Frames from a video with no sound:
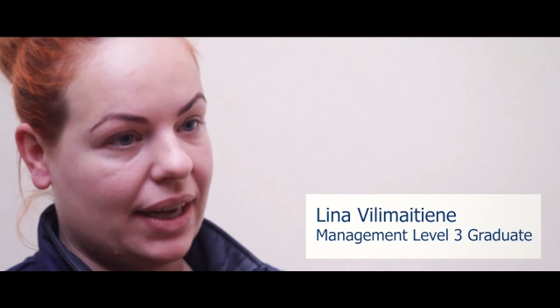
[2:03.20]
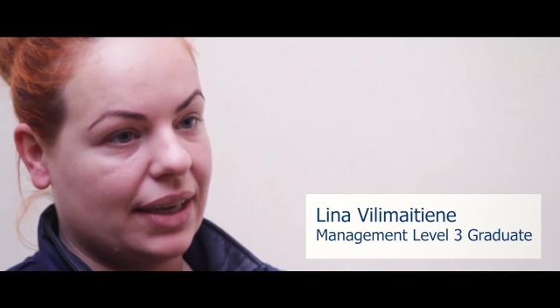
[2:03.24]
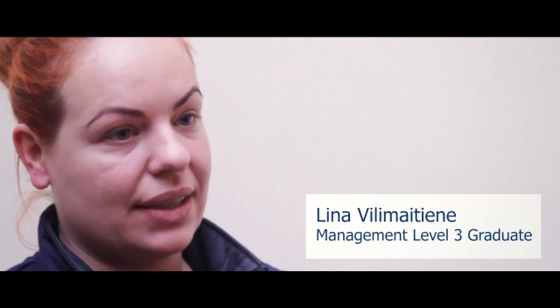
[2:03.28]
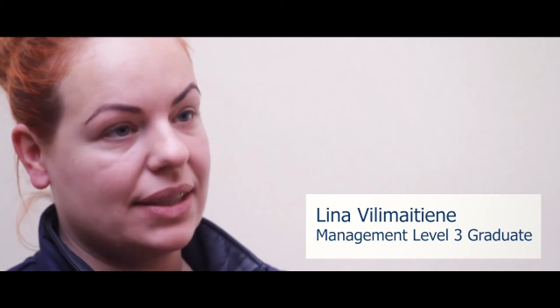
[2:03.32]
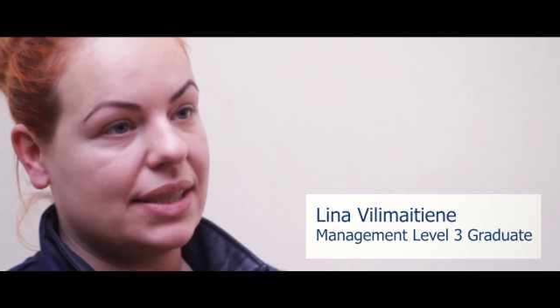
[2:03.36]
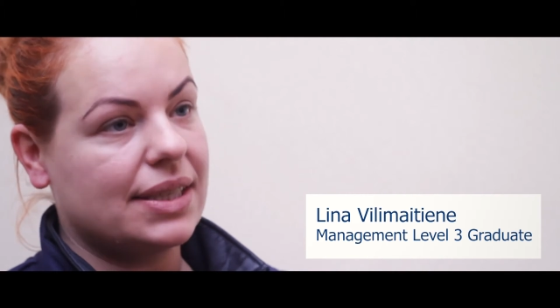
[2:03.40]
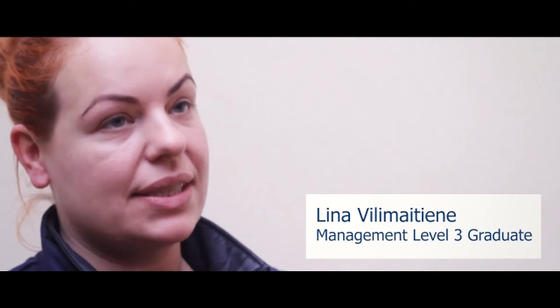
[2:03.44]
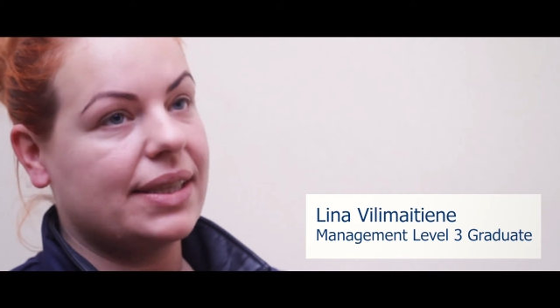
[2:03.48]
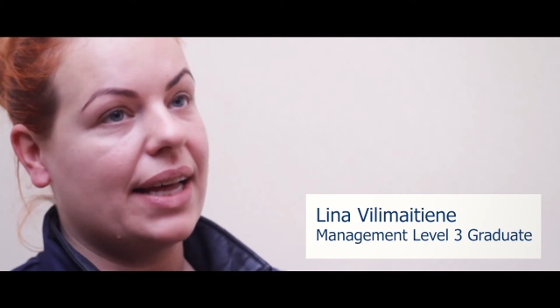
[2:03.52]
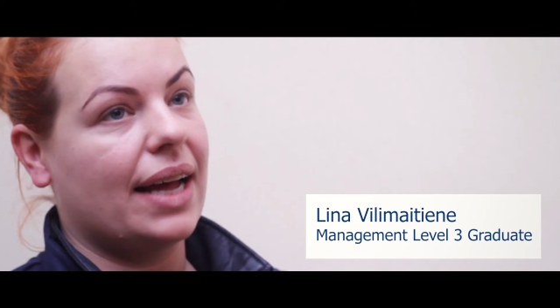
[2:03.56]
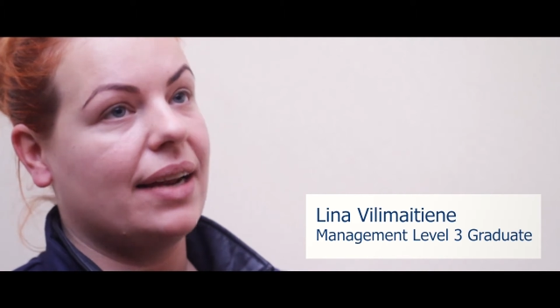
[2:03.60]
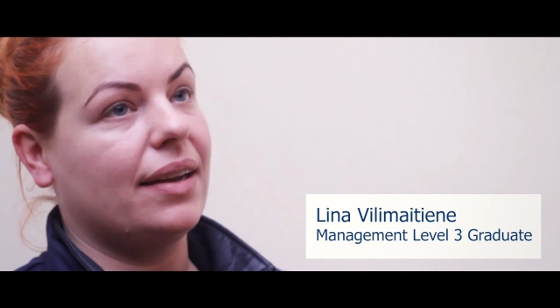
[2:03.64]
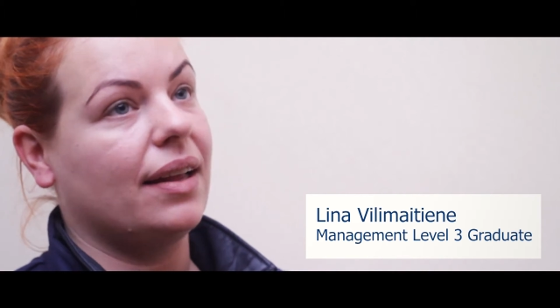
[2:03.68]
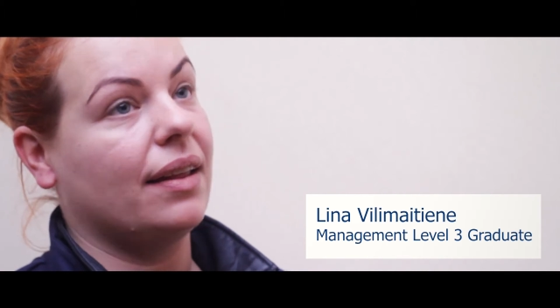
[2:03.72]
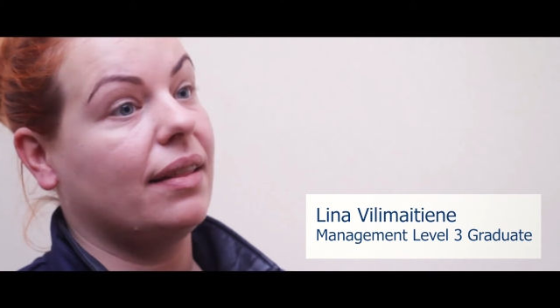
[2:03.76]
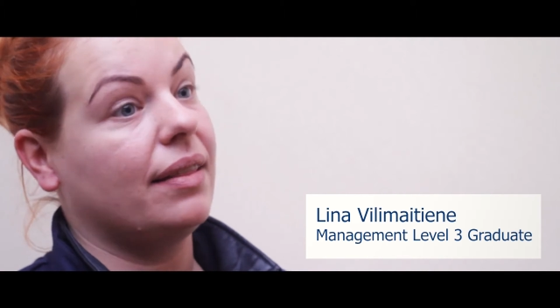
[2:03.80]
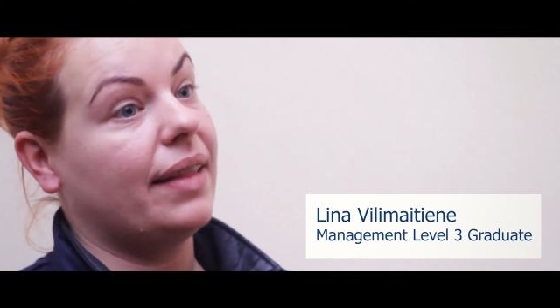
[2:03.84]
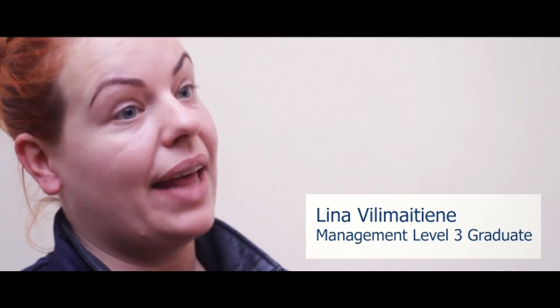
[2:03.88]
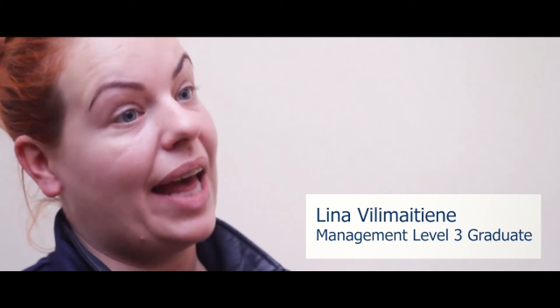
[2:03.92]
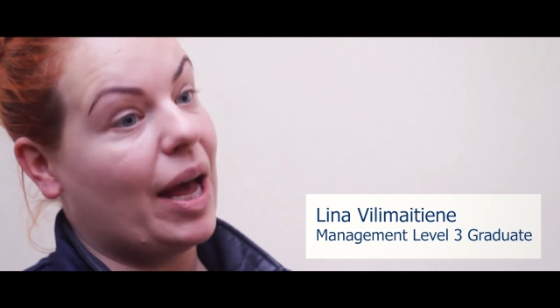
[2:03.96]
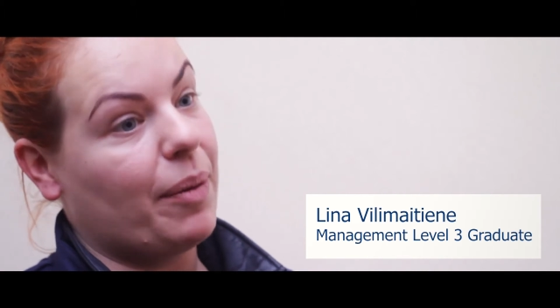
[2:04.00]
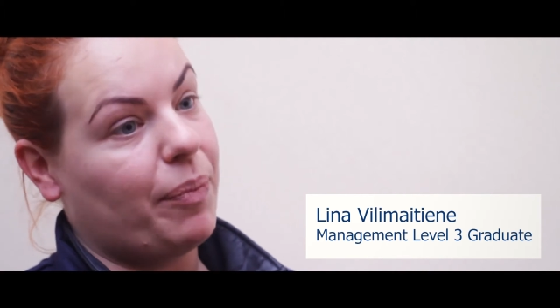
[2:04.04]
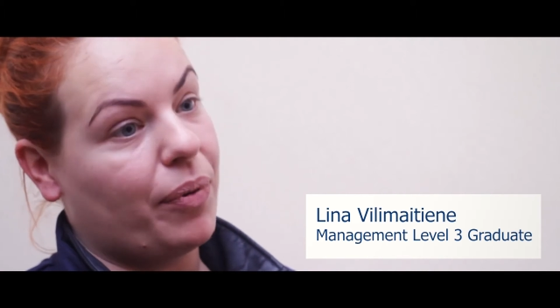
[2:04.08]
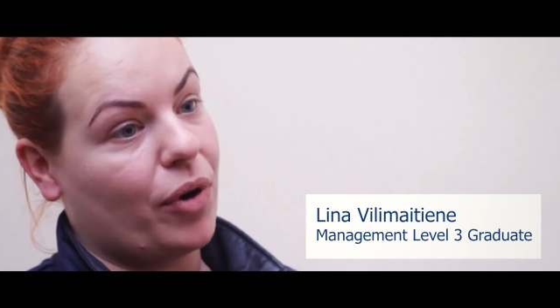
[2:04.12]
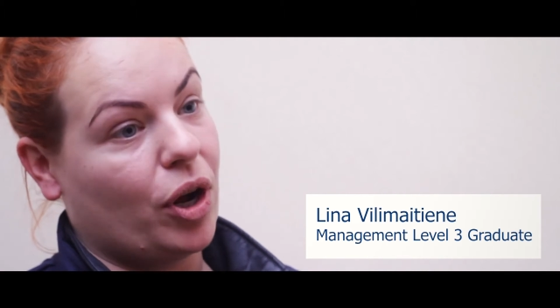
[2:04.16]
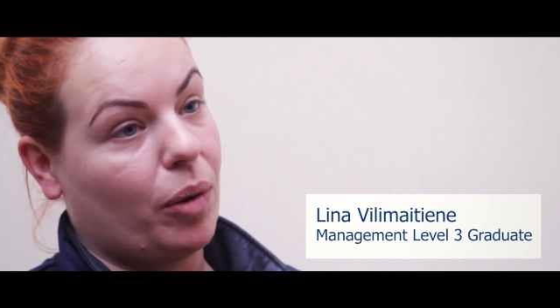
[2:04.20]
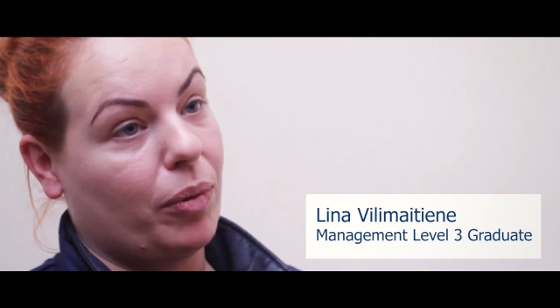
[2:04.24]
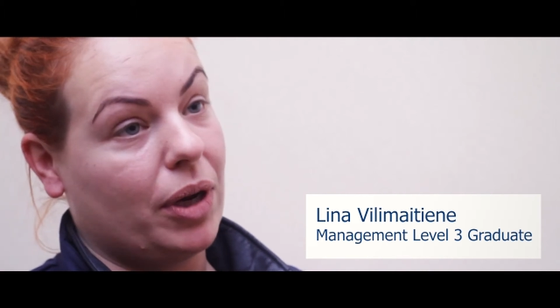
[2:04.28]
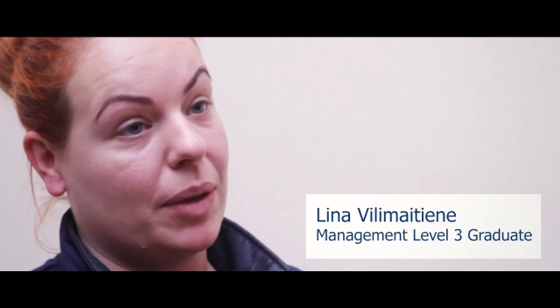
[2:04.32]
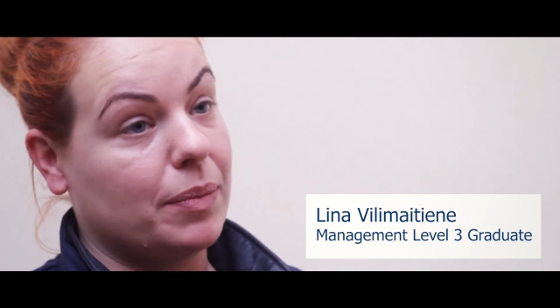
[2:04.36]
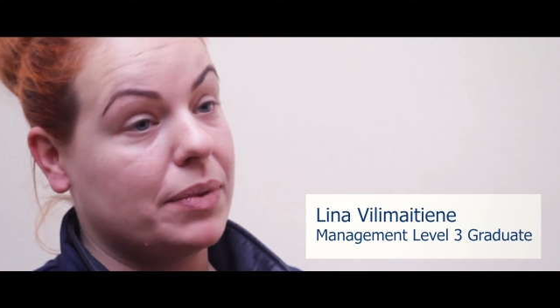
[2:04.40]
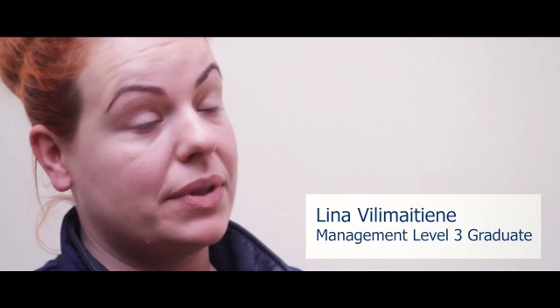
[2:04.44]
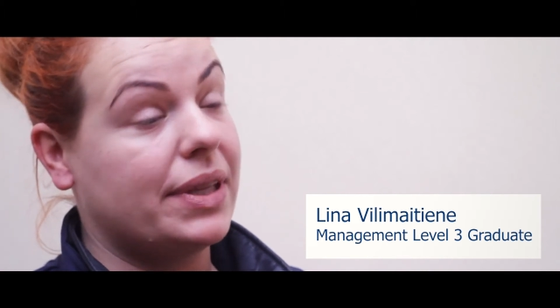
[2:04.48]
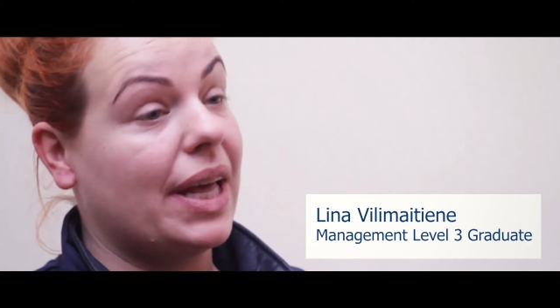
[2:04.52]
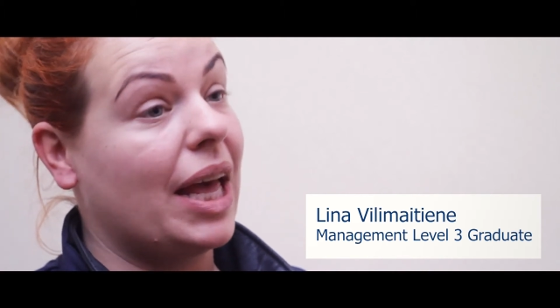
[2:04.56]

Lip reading: understanding their problem,